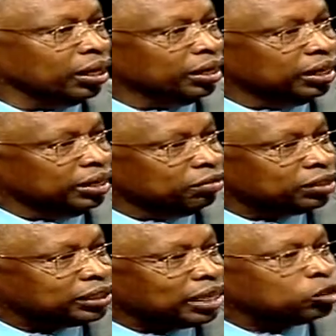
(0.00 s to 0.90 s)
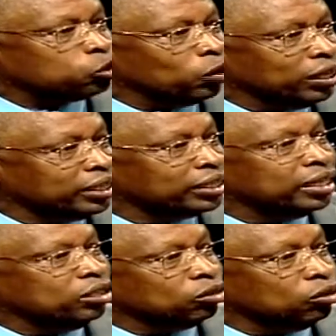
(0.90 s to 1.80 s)
And the liver starts swelling,
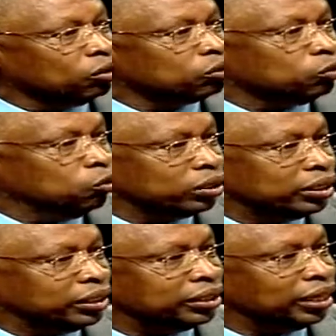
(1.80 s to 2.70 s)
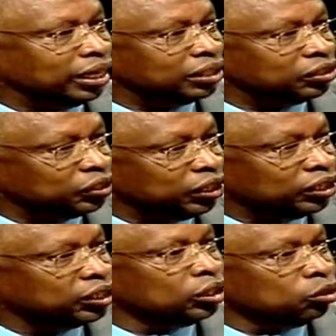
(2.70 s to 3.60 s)
then you go to what is another
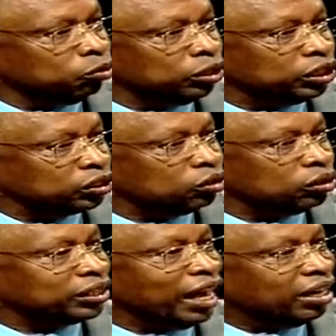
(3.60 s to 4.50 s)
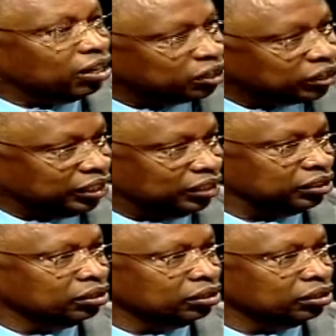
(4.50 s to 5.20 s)
stage, which is called cirrhosis.